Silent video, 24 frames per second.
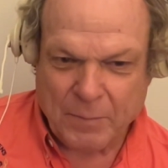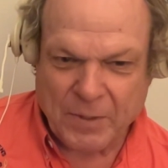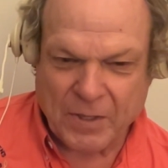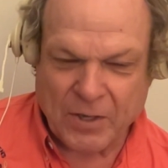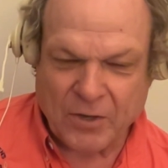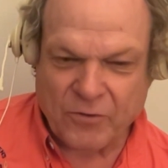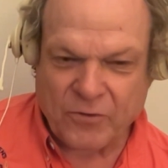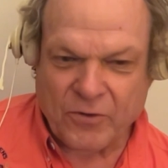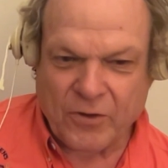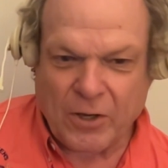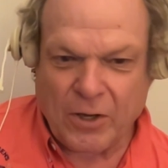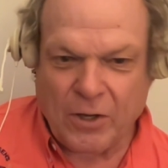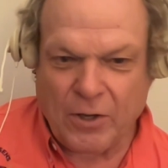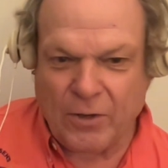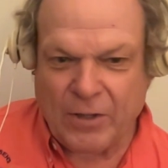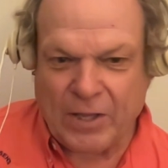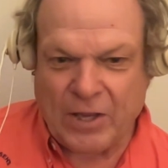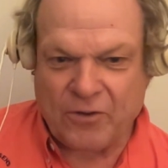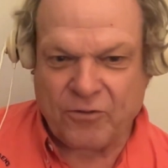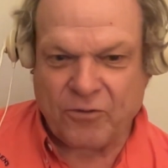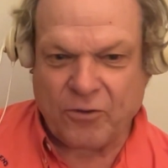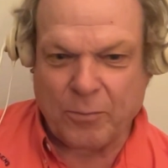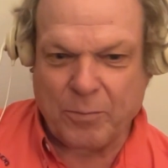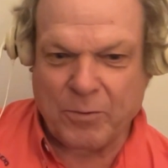Because the
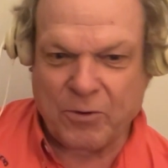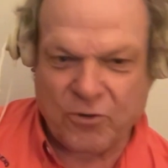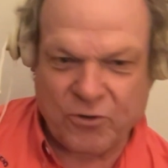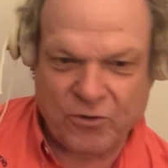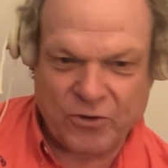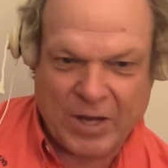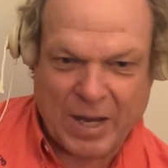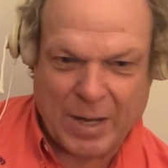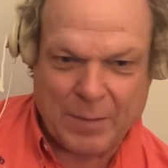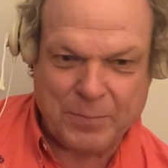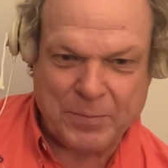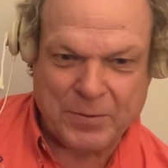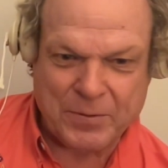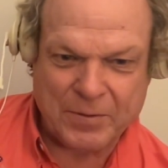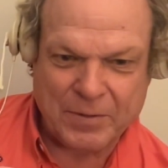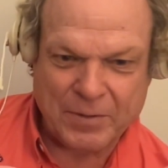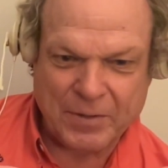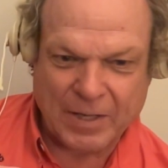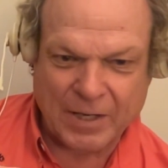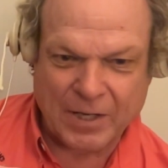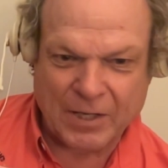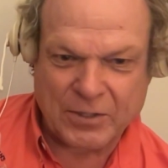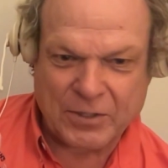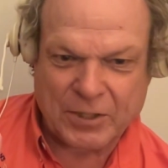hull has to be shaped
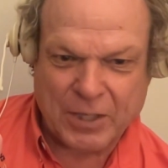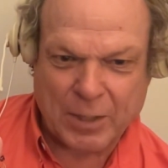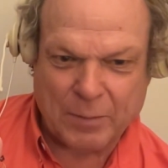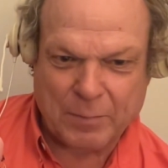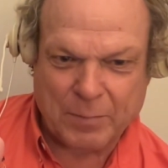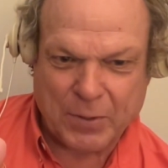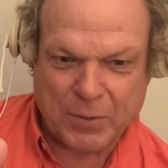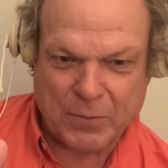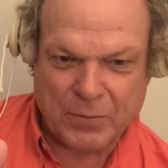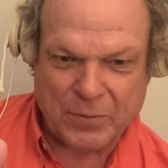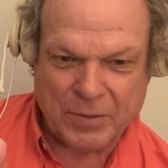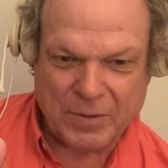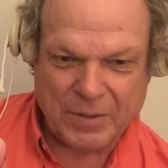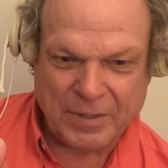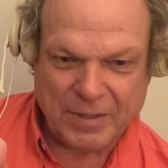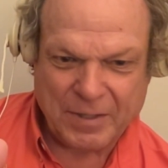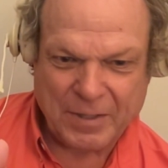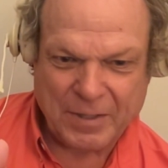like a tugboat.